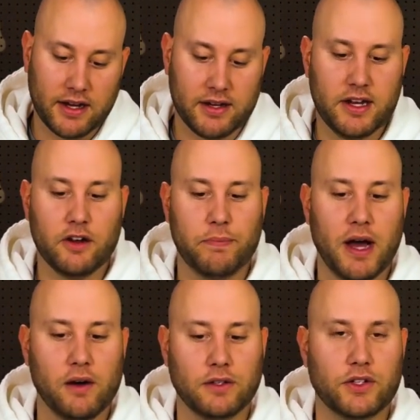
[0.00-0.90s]
gear
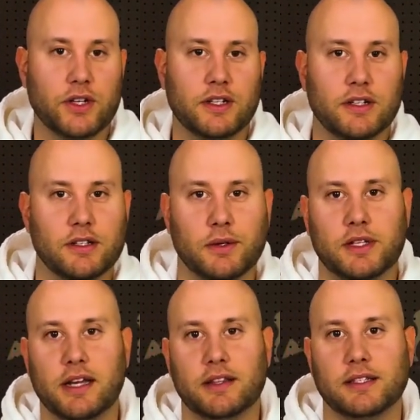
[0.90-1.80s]
pouch. So we'll
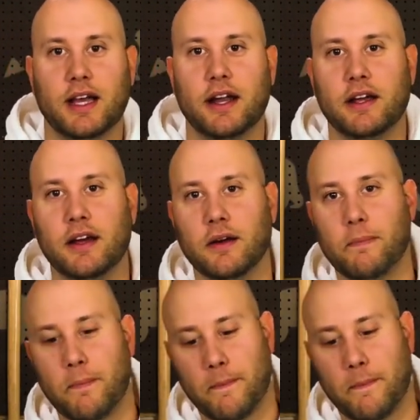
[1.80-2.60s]
take this out of here.